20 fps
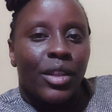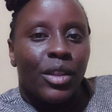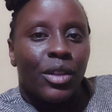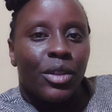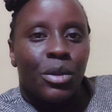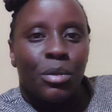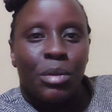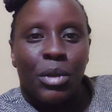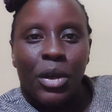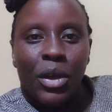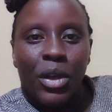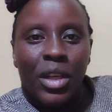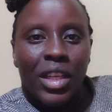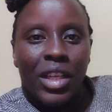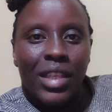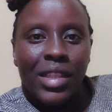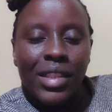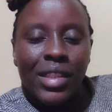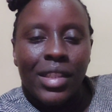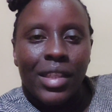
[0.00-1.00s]
to be
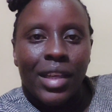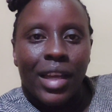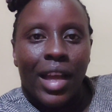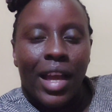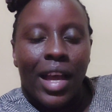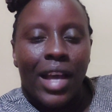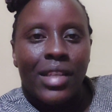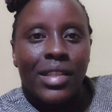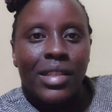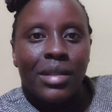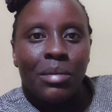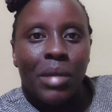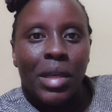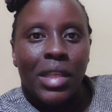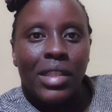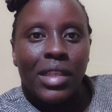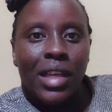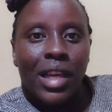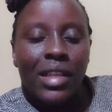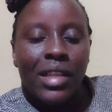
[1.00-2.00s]
honest, as
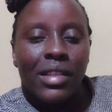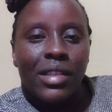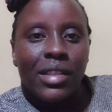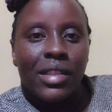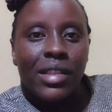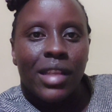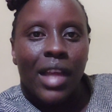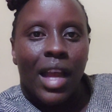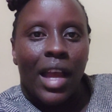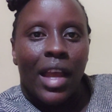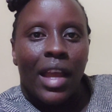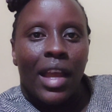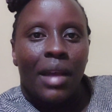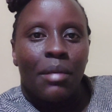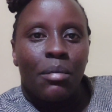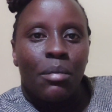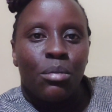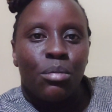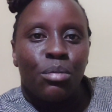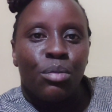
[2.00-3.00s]
much as I
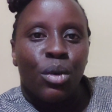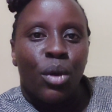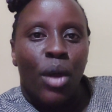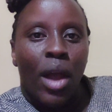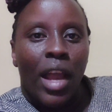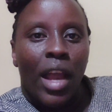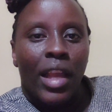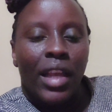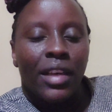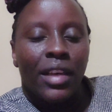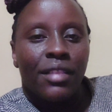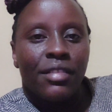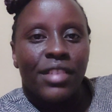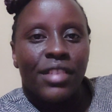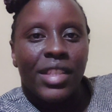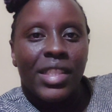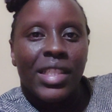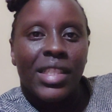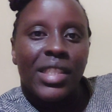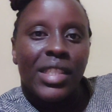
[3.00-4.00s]
am poor in
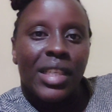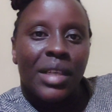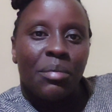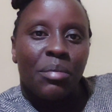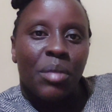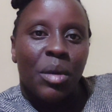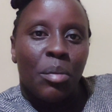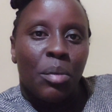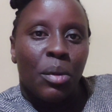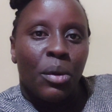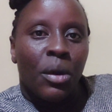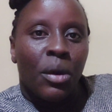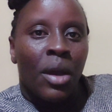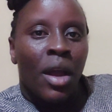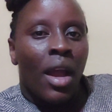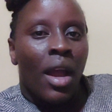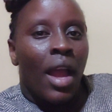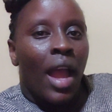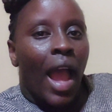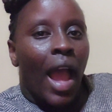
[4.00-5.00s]
visiting people,
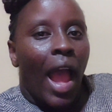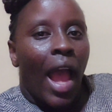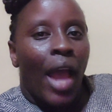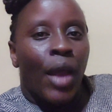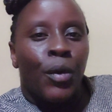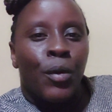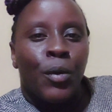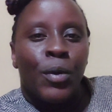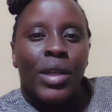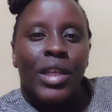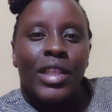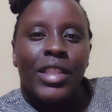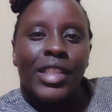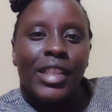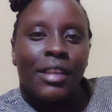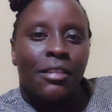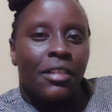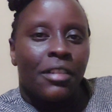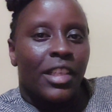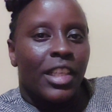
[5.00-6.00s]
I will
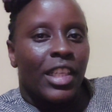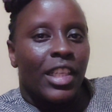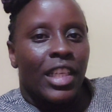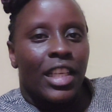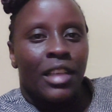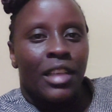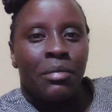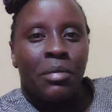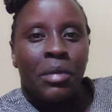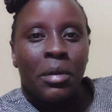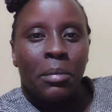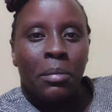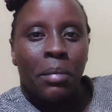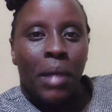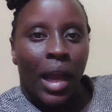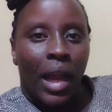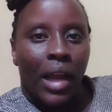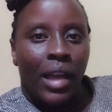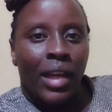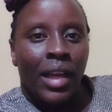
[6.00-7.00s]
definitely be
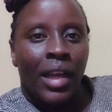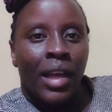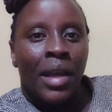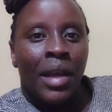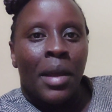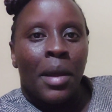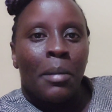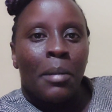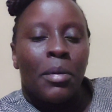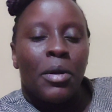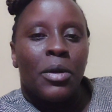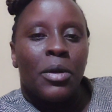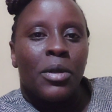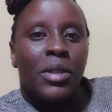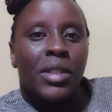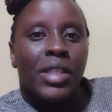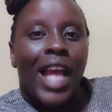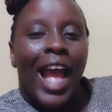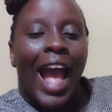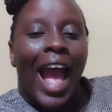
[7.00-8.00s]
back
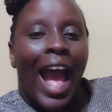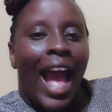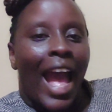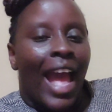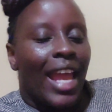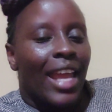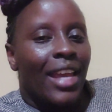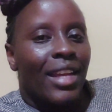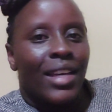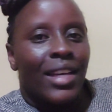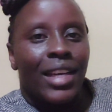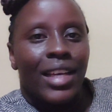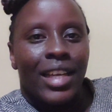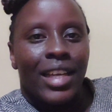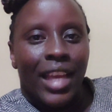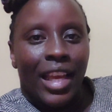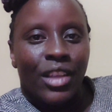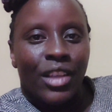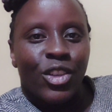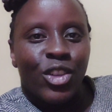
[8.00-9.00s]
because I
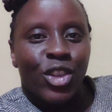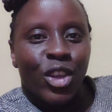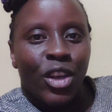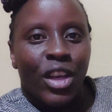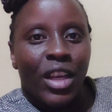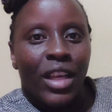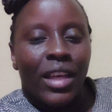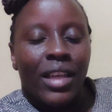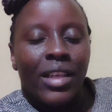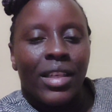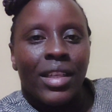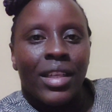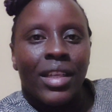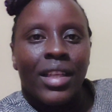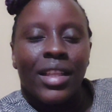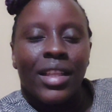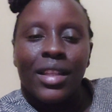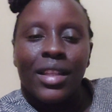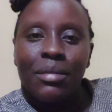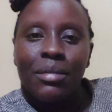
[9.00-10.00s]
really enjoyed
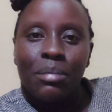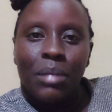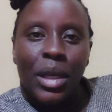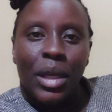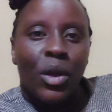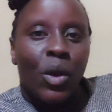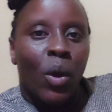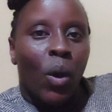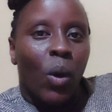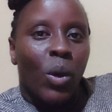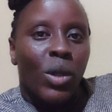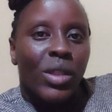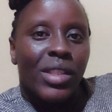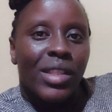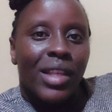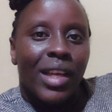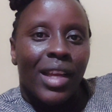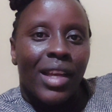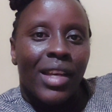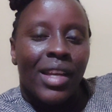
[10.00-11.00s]
being
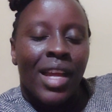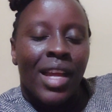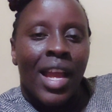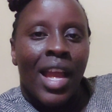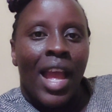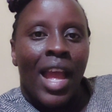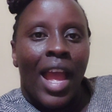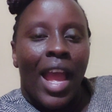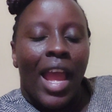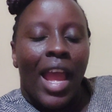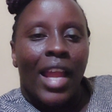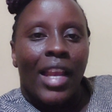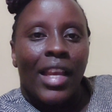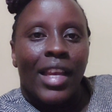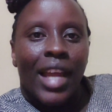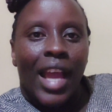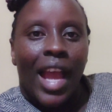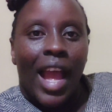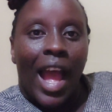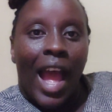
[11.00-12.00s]
hosted and
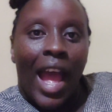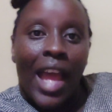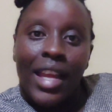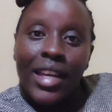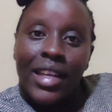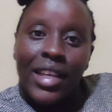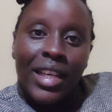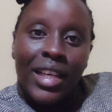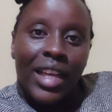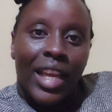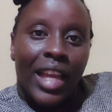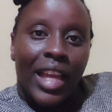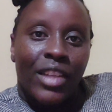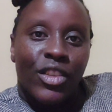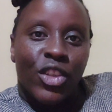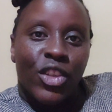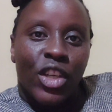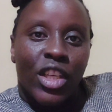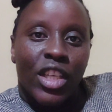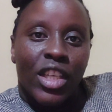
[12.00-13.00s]
I really
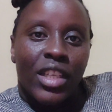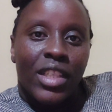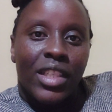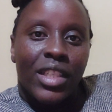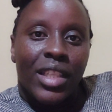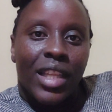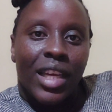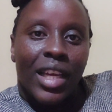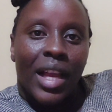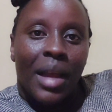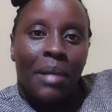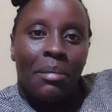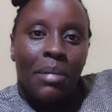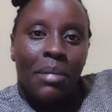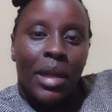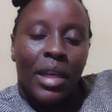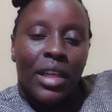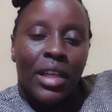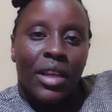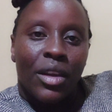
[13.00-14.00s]
enjoyed the
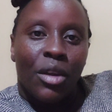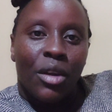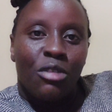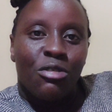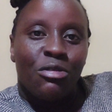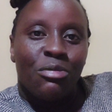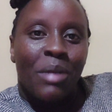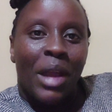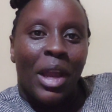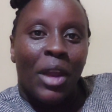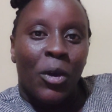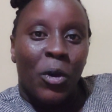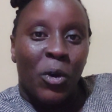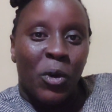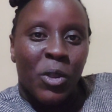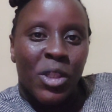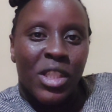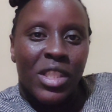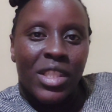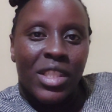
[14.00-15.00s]
company of my
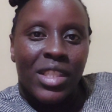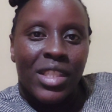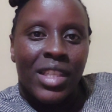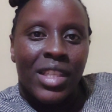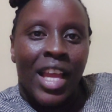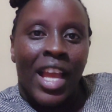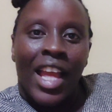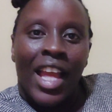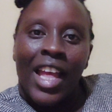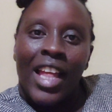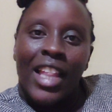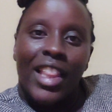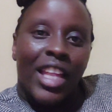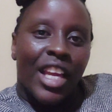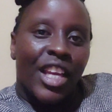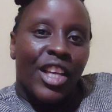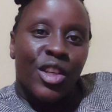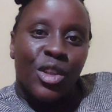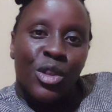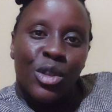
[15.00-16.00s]
hosts.
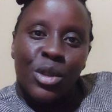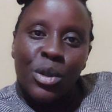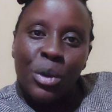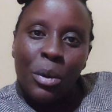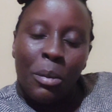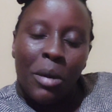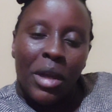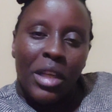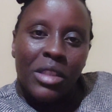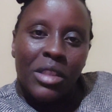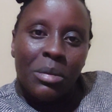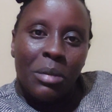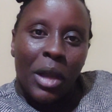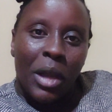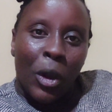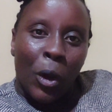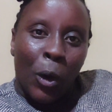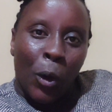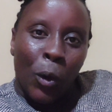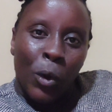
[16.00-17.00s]
Thank you so much, my
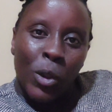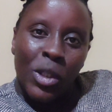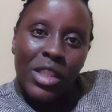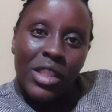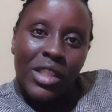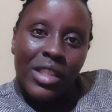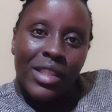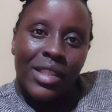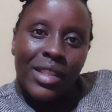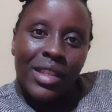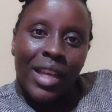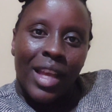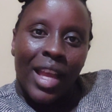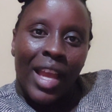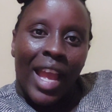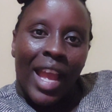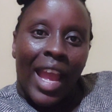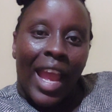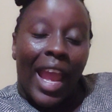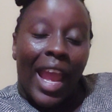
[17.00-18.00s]
hosts.
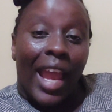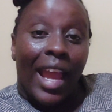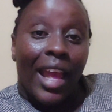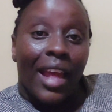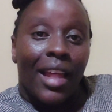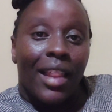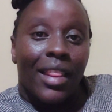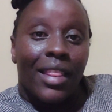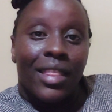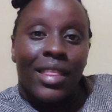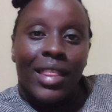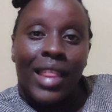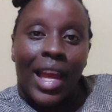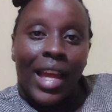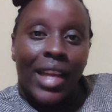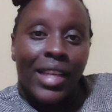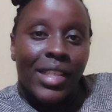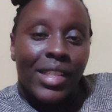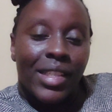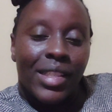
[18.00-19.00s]

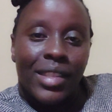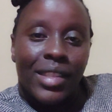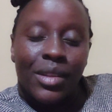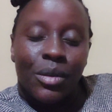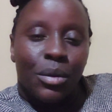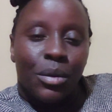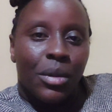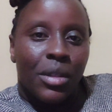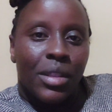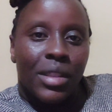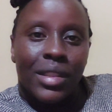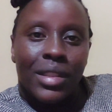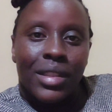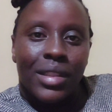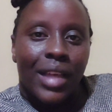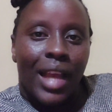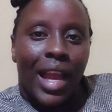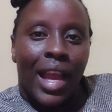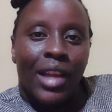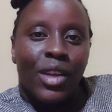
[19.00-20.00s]
That was,
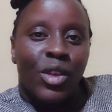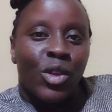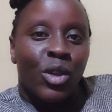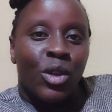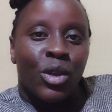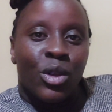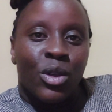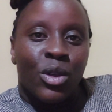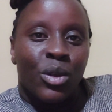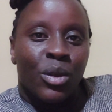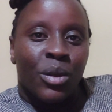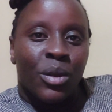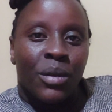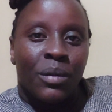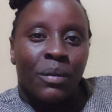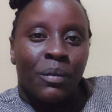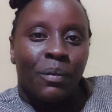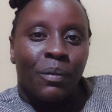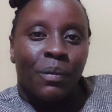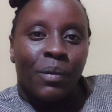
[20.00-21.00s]
I don't know,
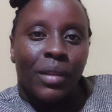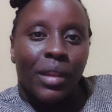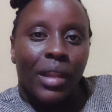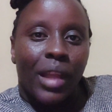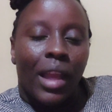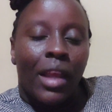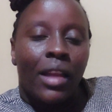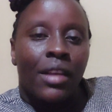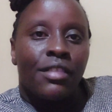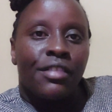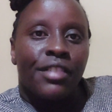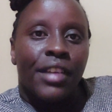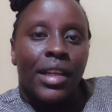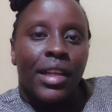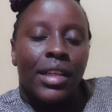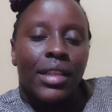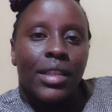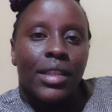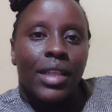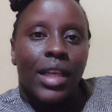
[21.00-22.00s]
it
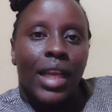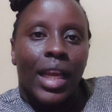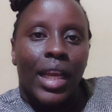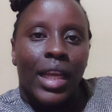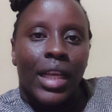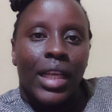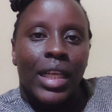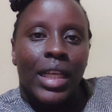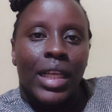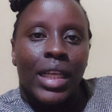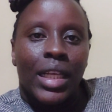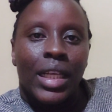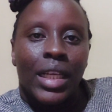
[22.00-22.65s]
felt like